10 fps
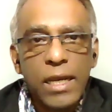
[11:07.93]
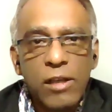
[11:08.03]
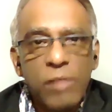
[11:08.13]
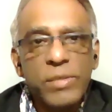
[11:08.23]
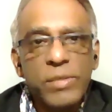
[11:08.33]

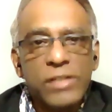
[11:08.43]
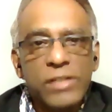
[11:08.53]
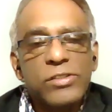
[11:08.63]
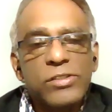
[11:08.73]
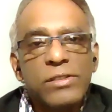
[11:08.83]

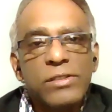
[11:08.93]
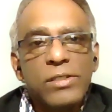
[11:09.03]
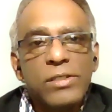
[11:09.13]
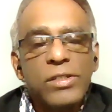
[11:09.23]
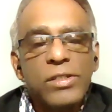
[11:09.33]
communists
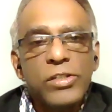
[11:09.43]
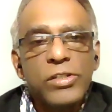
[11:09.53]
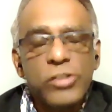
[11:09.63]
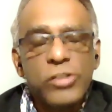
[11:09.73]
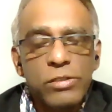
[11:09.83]

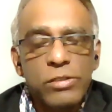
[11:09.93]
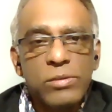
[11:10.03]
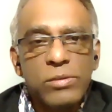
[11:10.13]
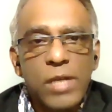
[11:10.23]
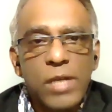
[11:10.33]

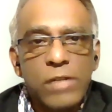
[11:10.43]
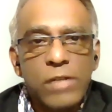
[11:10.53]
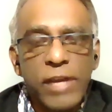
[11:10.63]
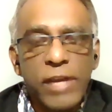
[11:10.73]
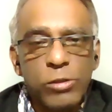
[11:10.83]
to
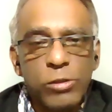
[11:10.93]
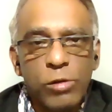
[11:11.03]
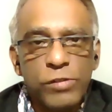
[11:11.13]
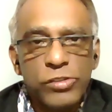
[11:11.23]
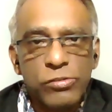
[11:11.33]
try to
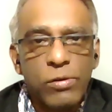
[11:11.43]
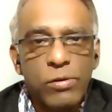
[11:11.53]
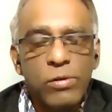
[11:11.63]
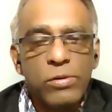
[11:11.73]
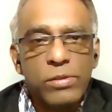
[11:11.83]

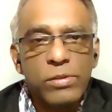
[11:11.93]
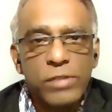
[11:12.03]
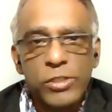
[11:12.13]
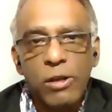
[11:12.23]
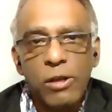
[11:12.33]
overthrow
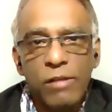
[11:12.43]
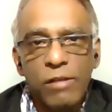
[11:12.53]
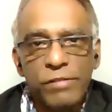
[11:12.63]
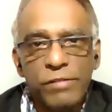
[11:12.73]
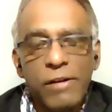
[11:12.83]
the Shah
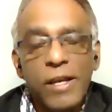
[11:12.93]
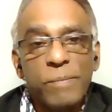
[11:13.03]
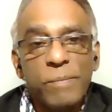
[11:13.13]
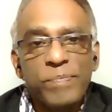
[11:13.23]
of Iran.